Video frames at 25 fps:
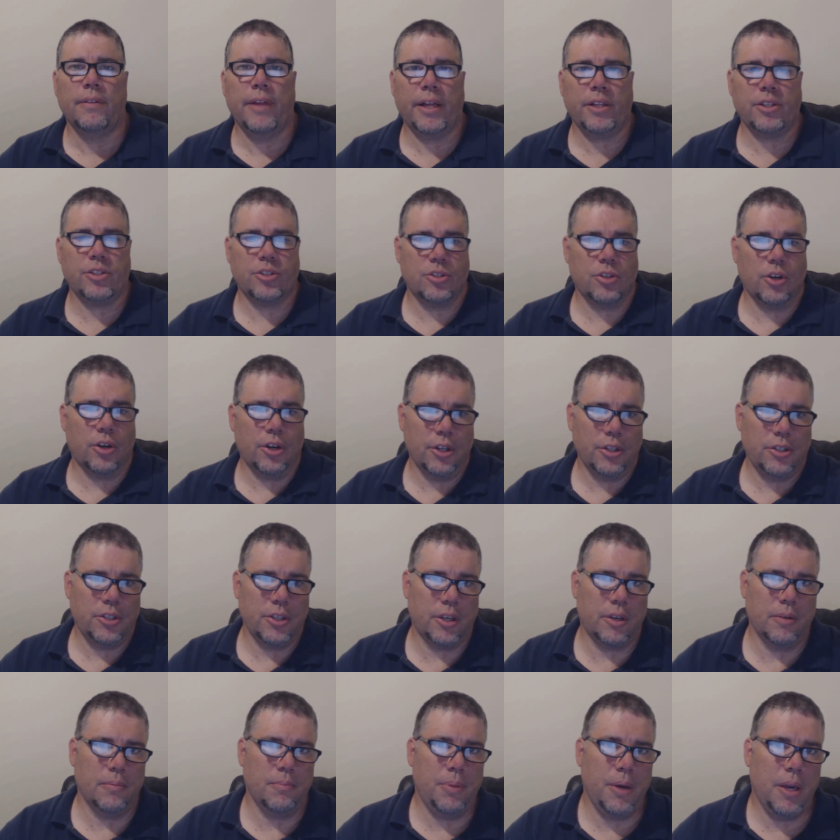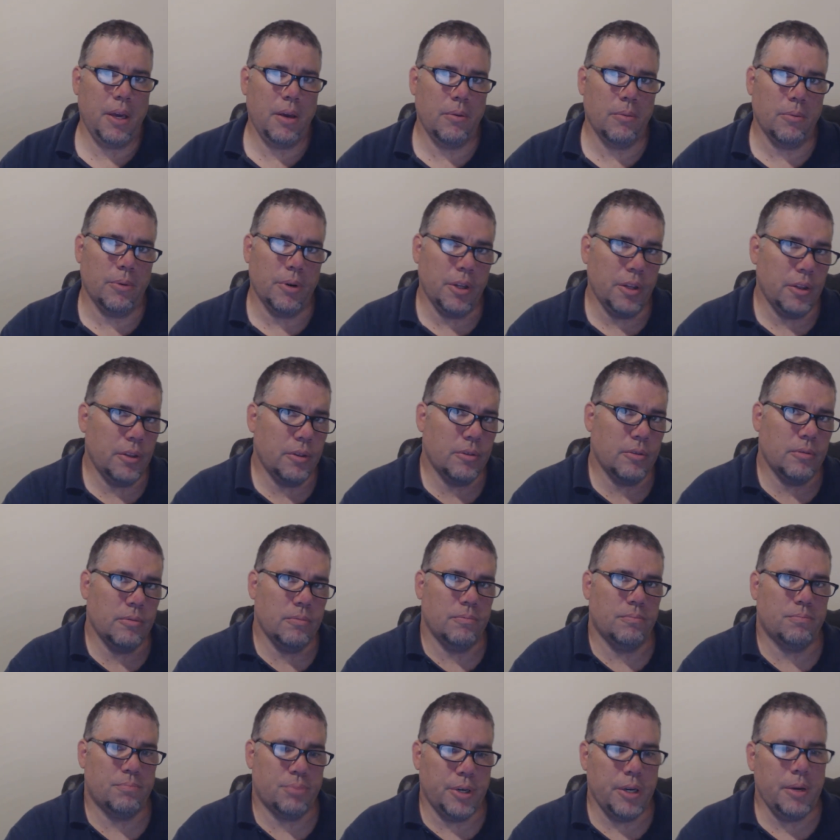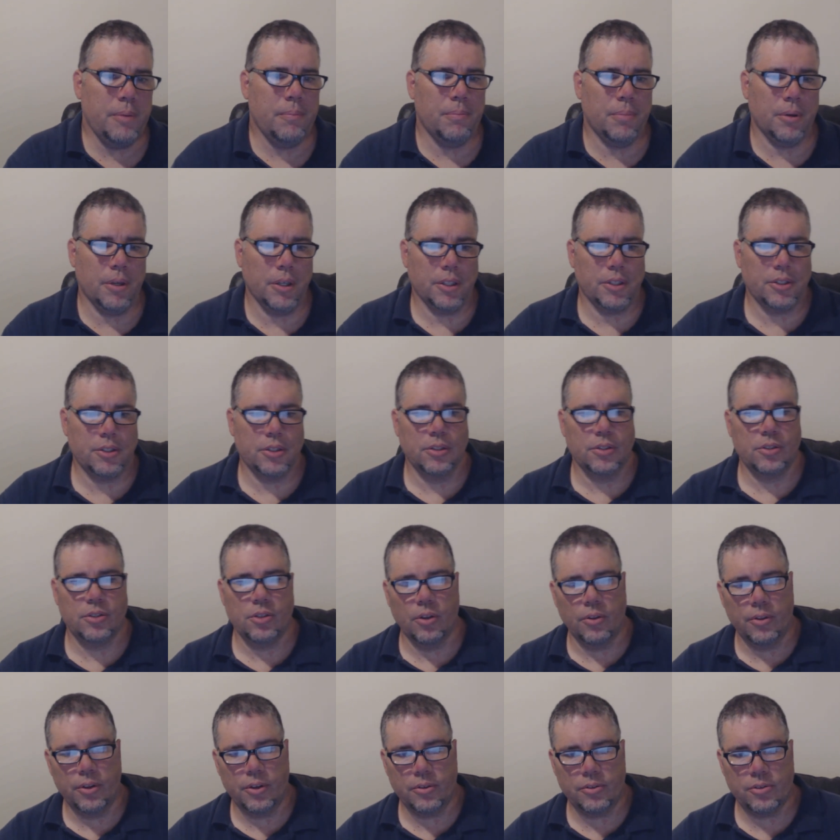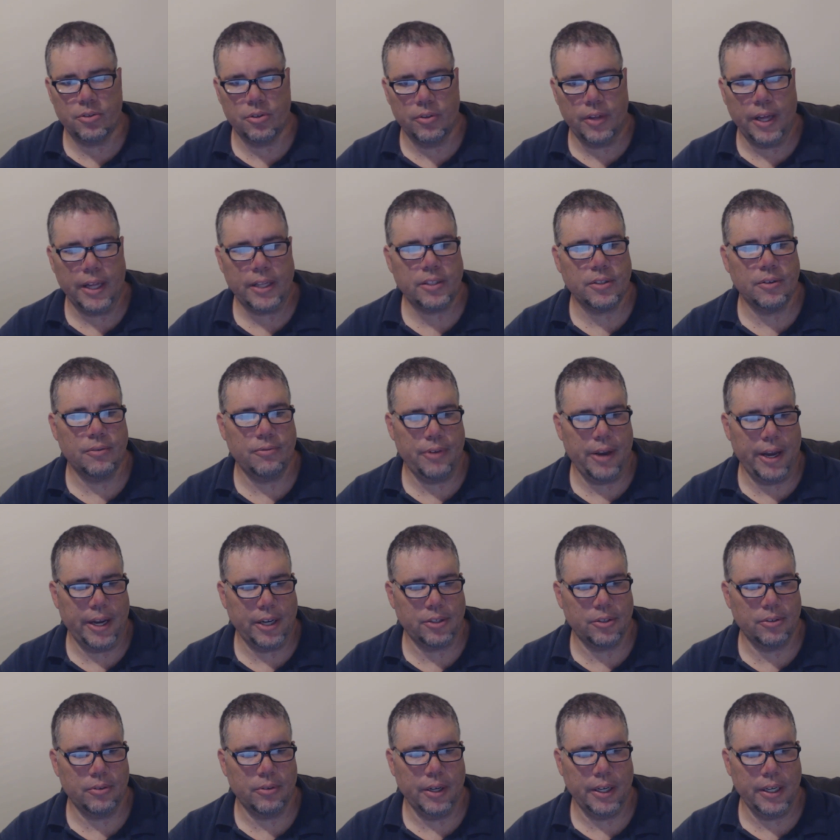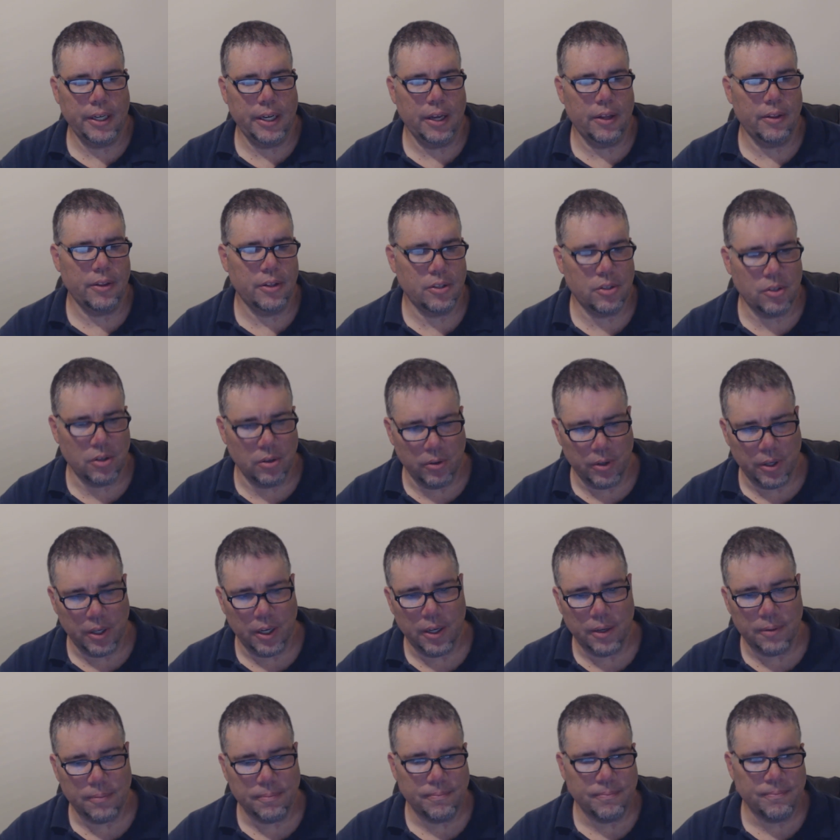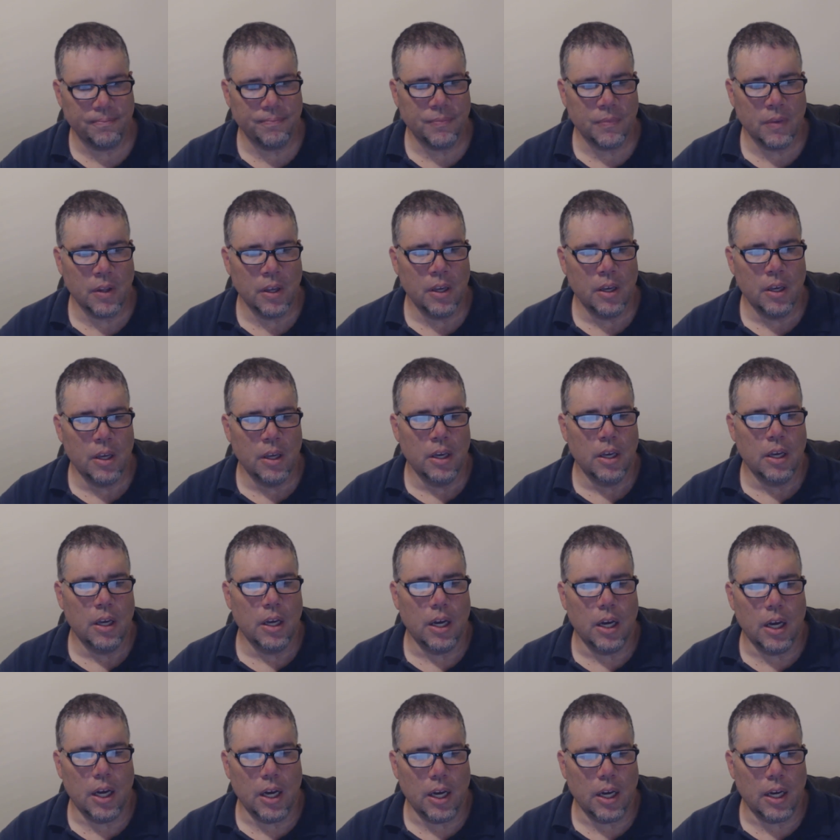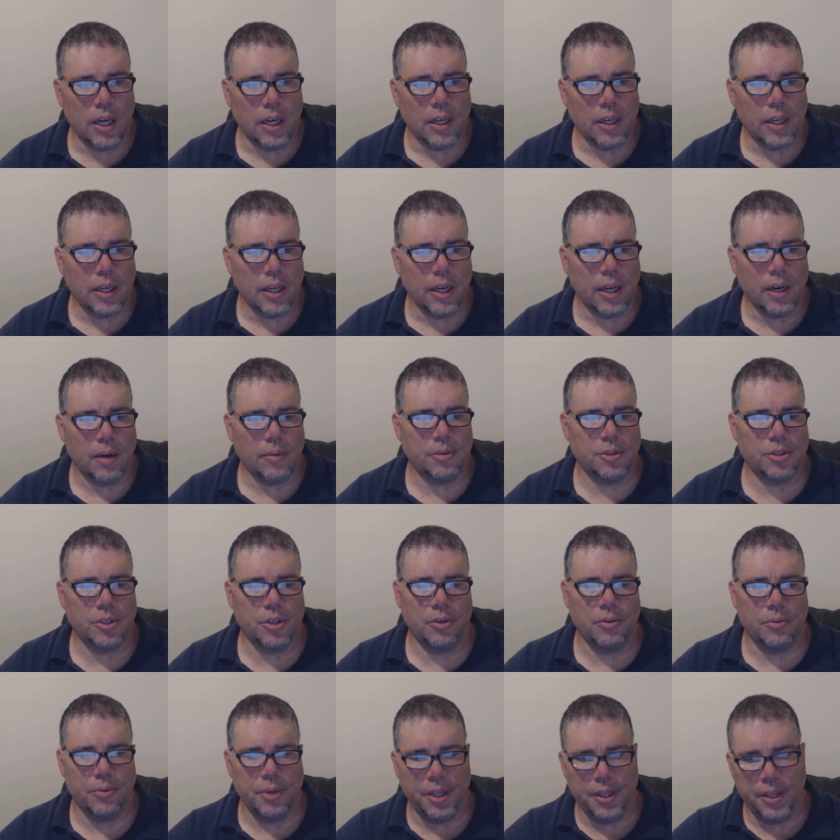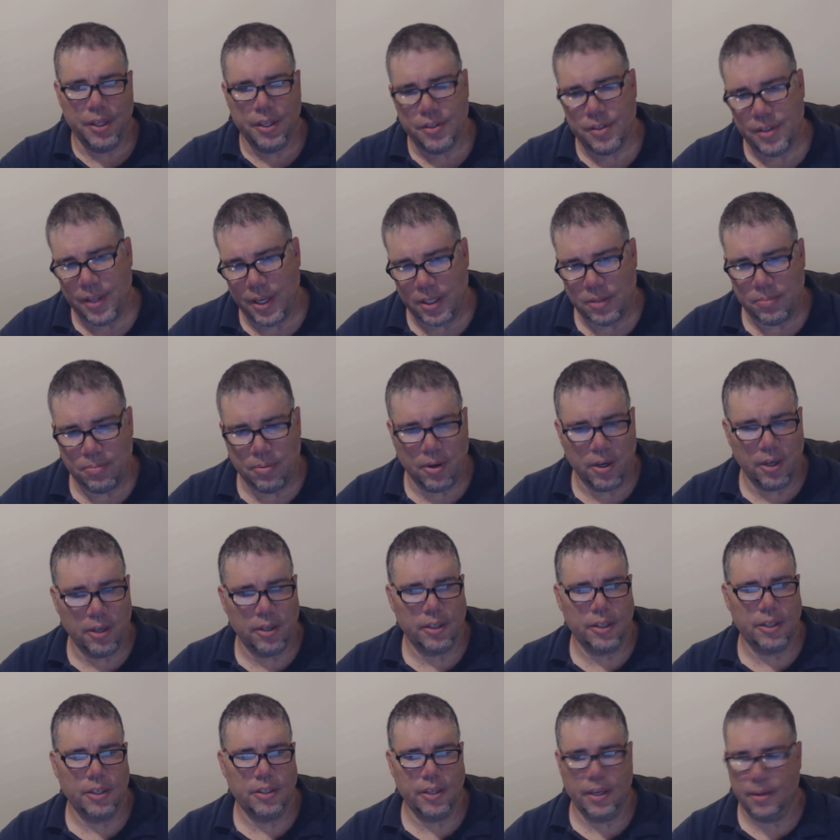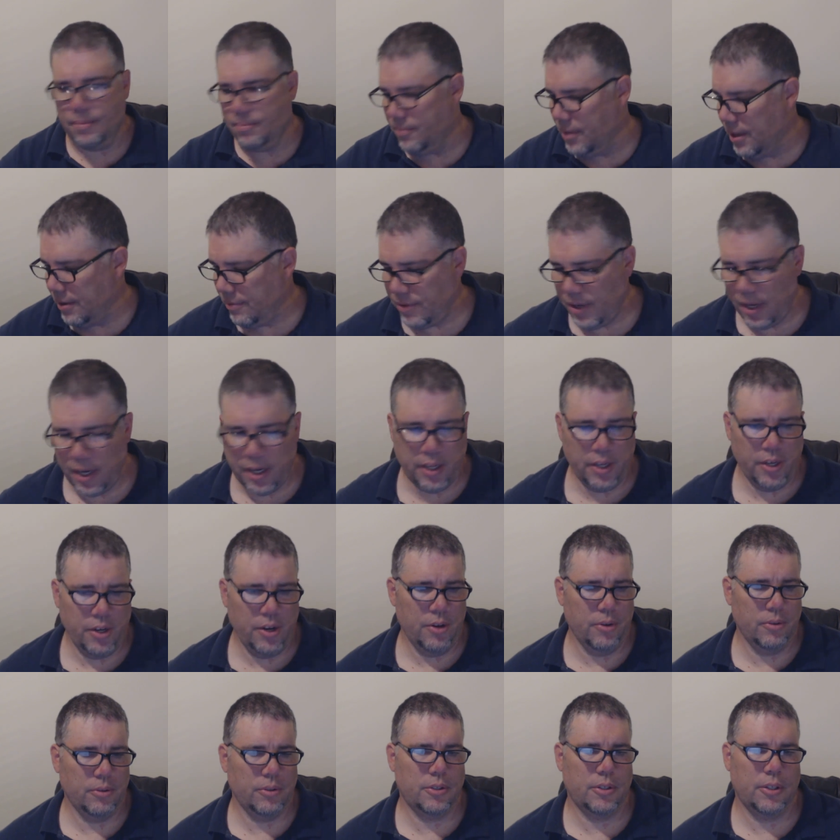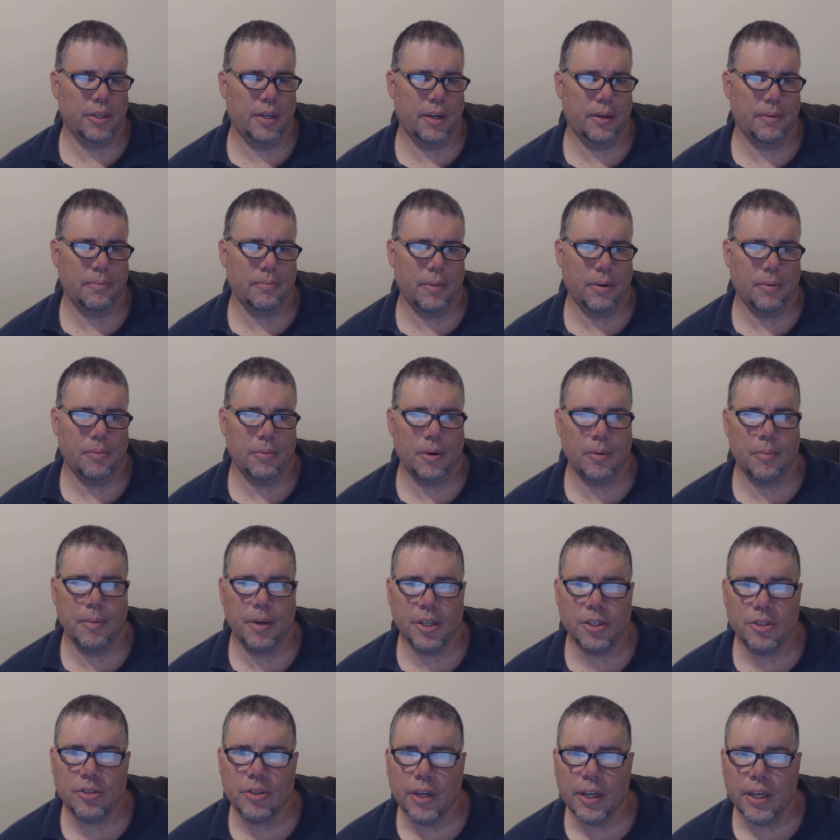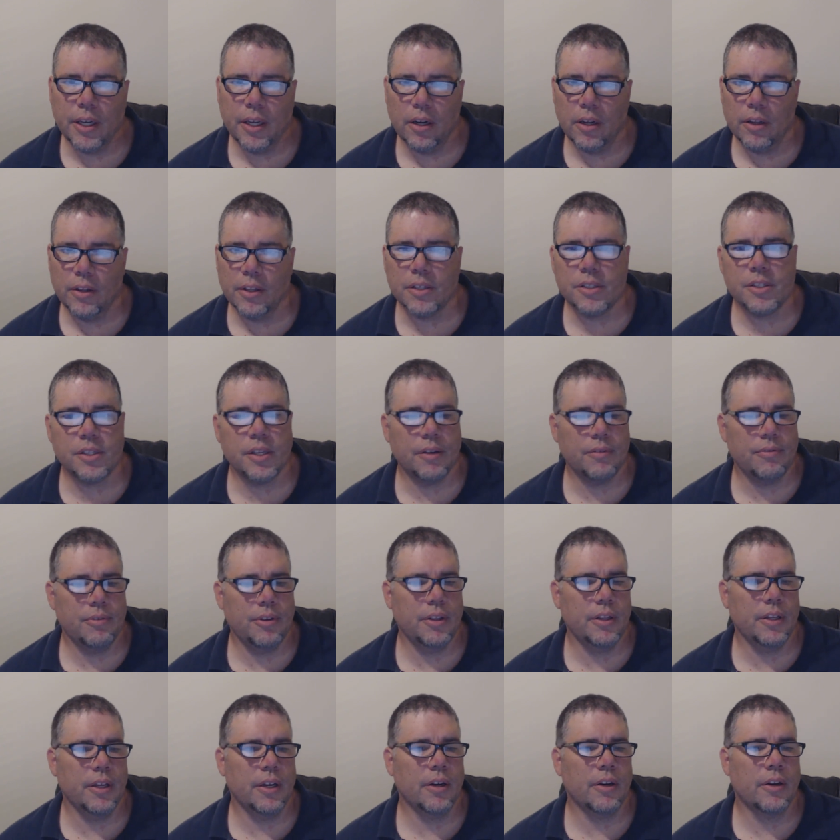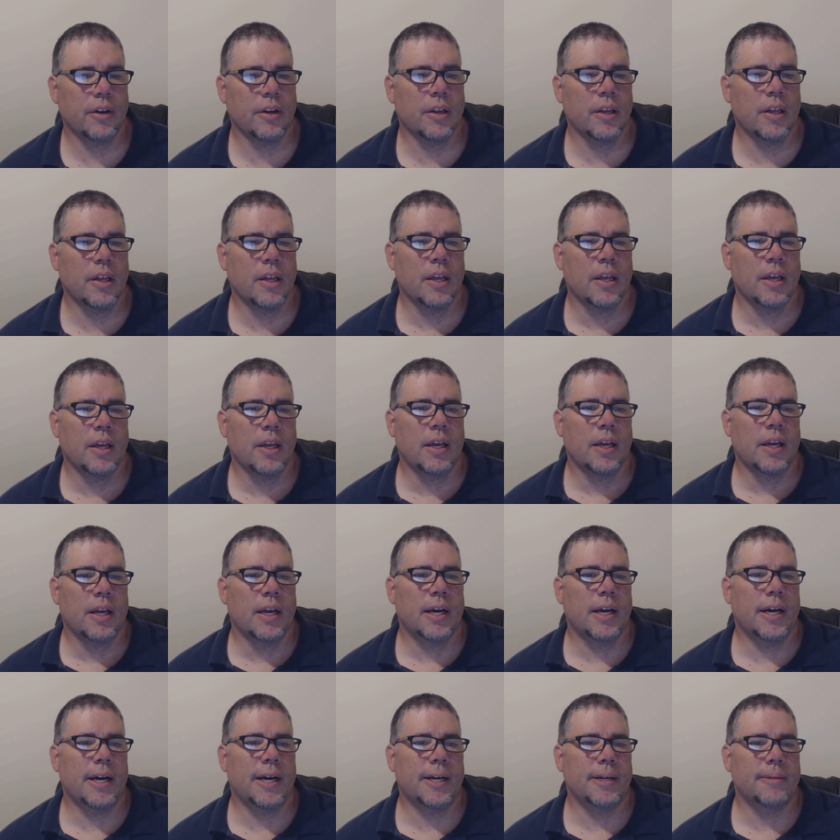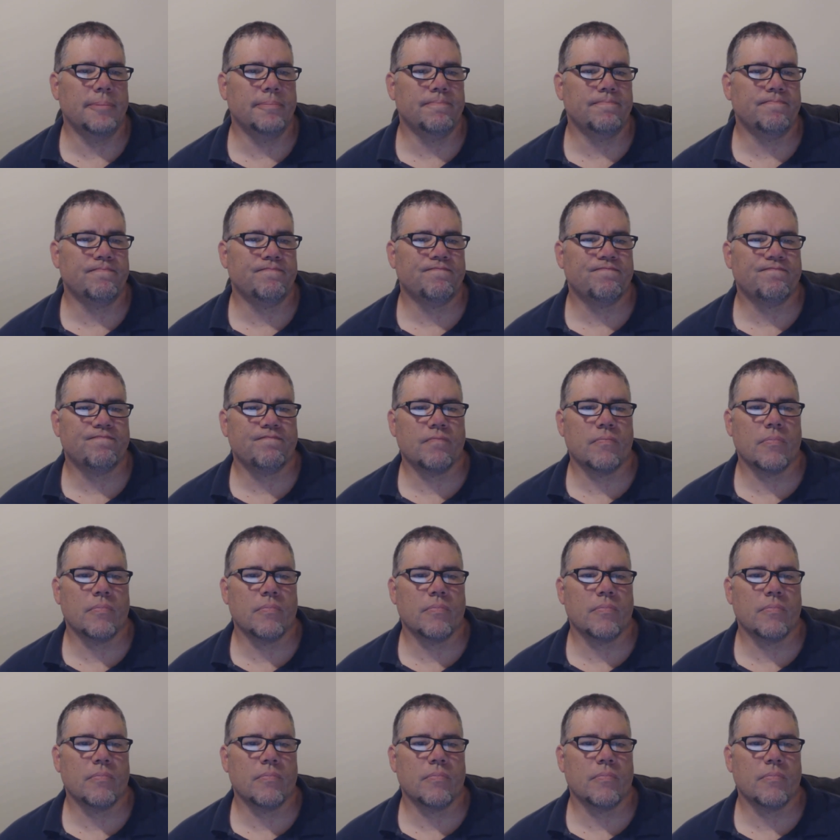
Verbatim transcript: that started to compete with print books. So that so that's a factor right now that's going on. Uh, and I'm just going to read this next part because I've, I've taken notes that I, I want to make sure I get all this stuff in there. Um,